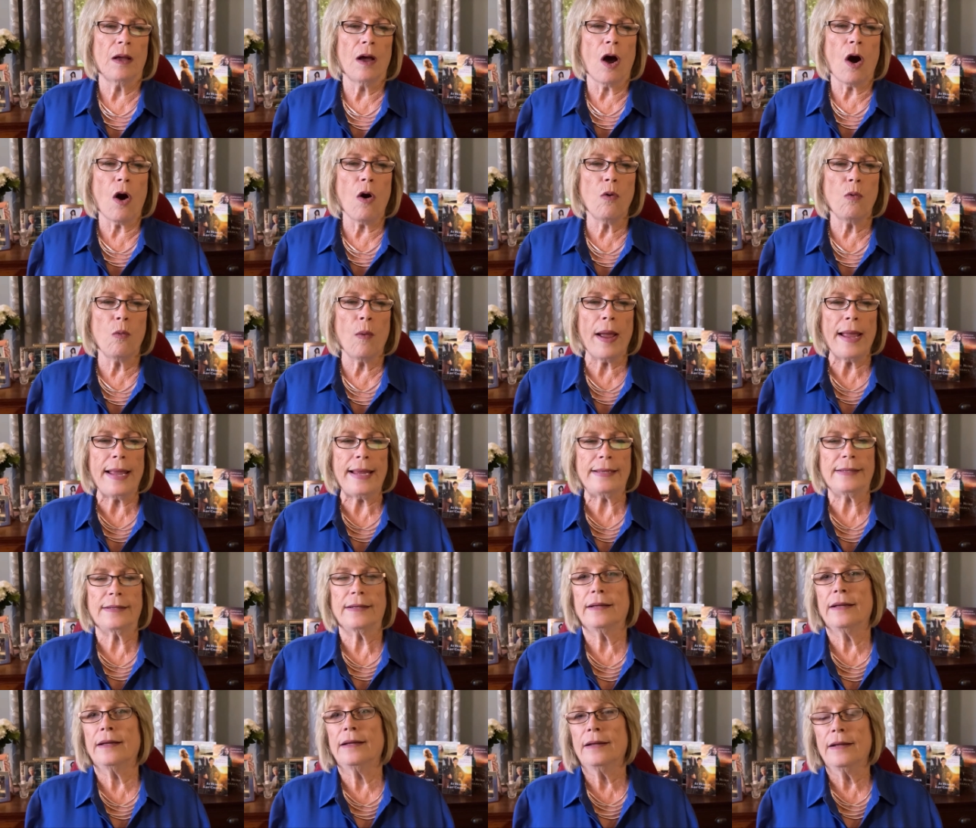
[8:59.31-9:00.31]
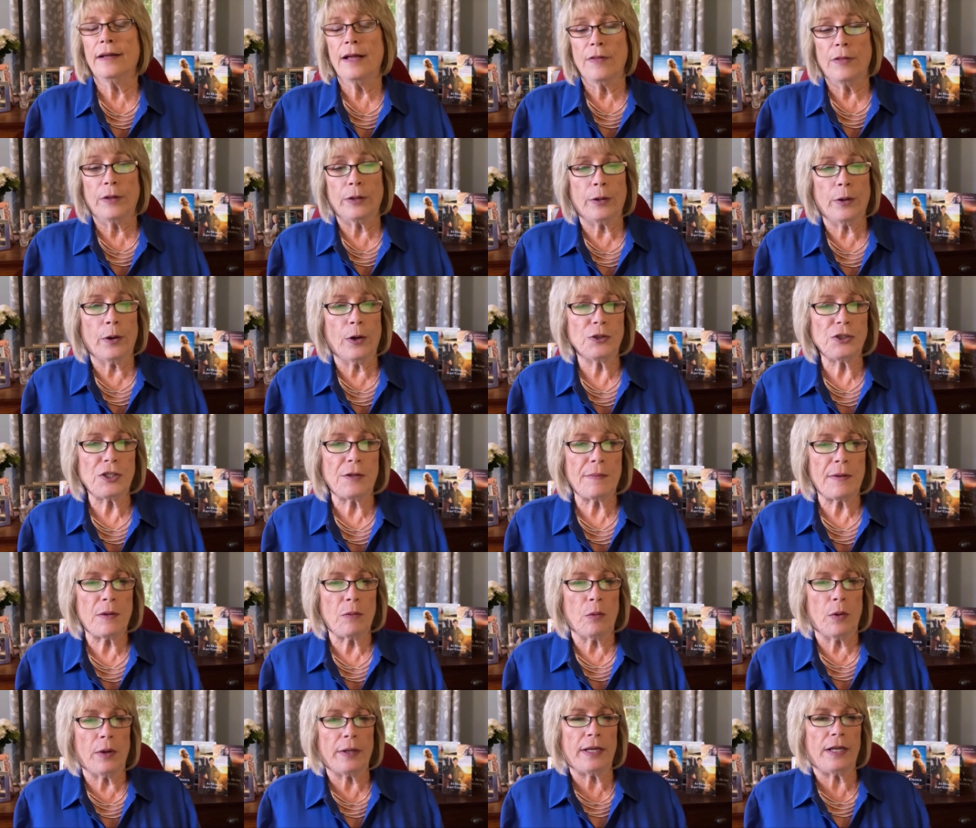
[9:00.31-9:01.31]
Oh, wait. The girls have
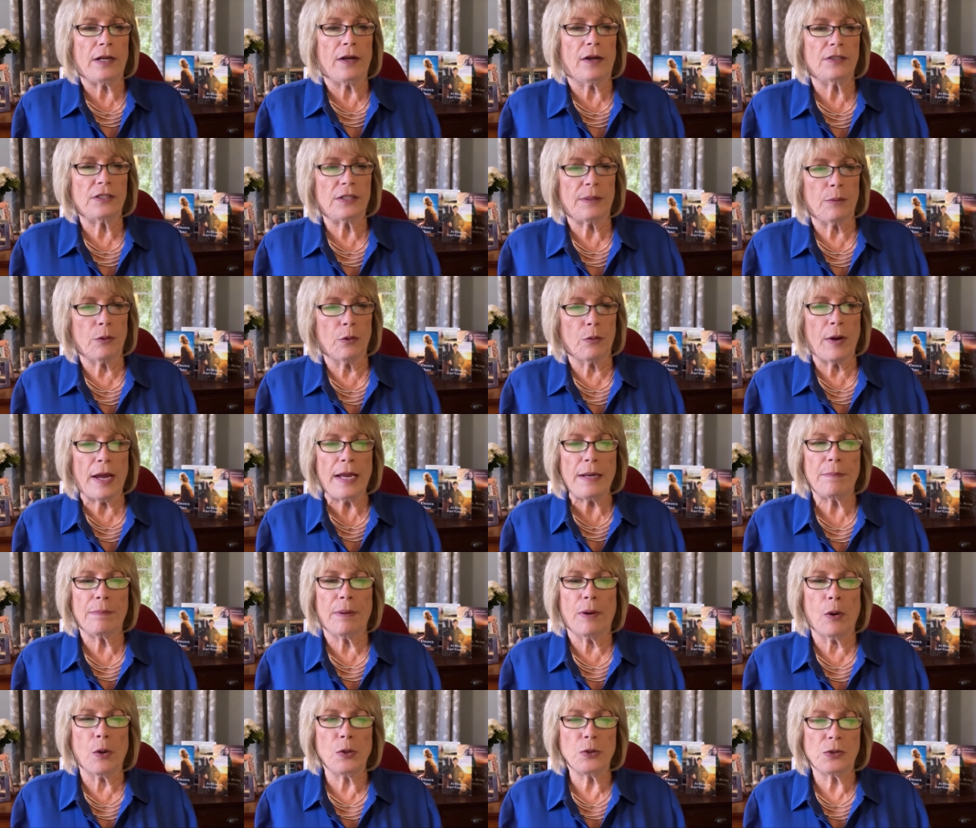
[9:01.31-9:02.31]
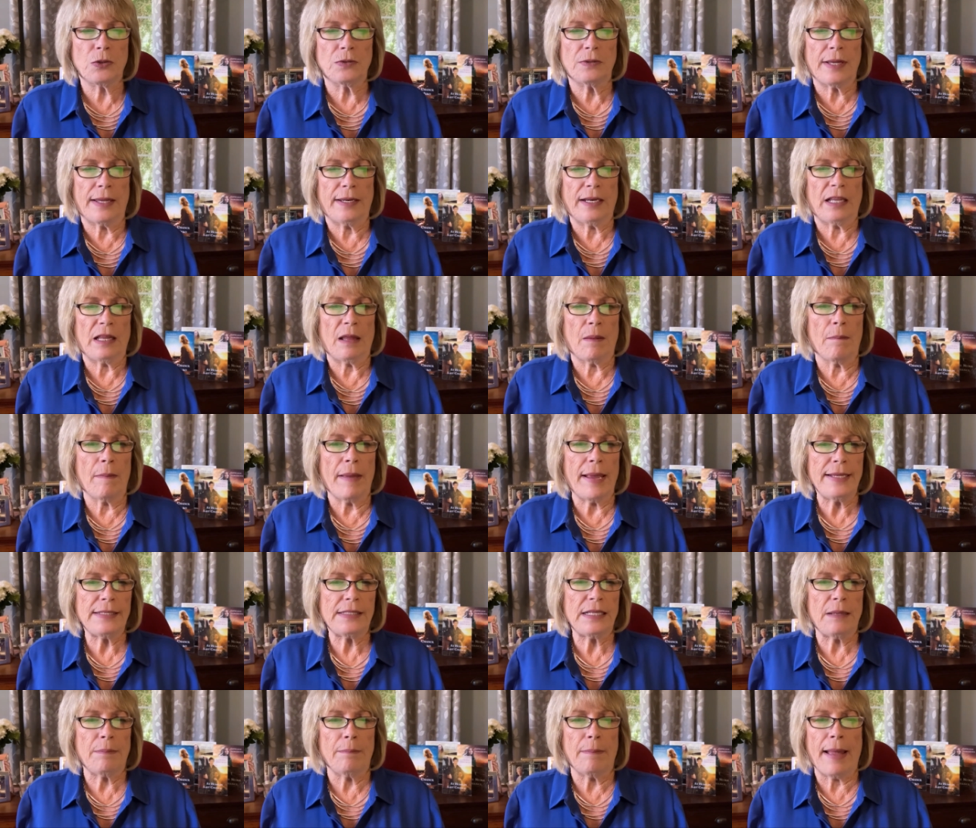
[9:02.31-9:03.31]
been working on some great posters and an
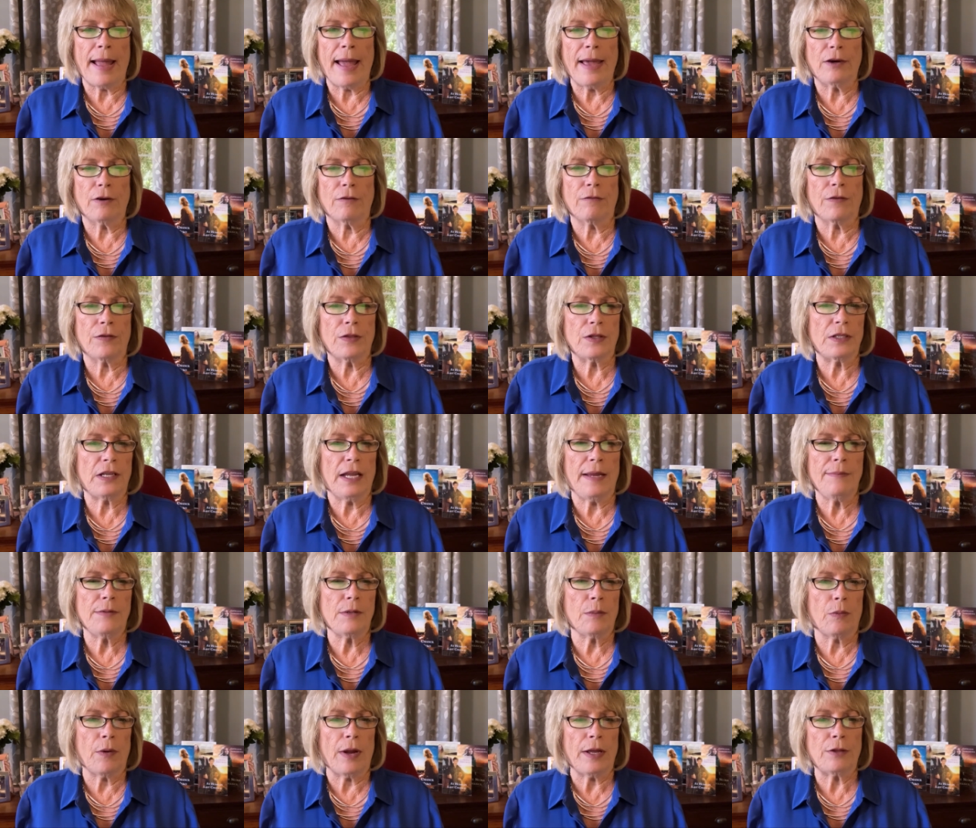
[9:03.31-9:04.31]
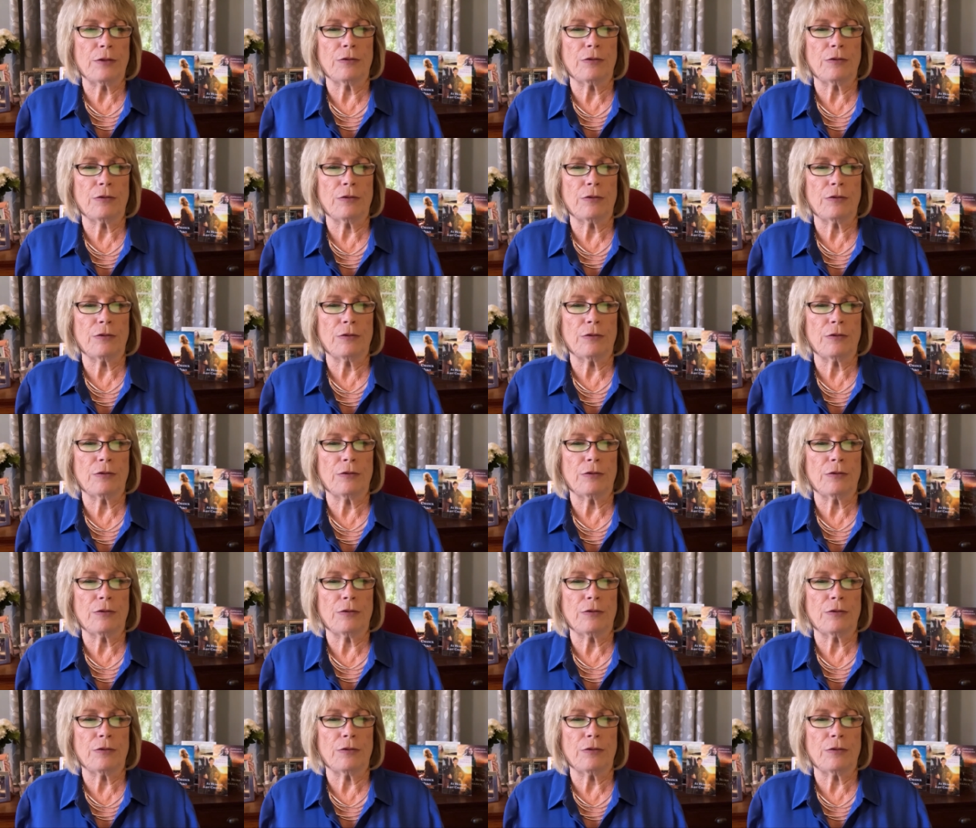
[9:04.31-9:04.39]
amazing banner for the team to break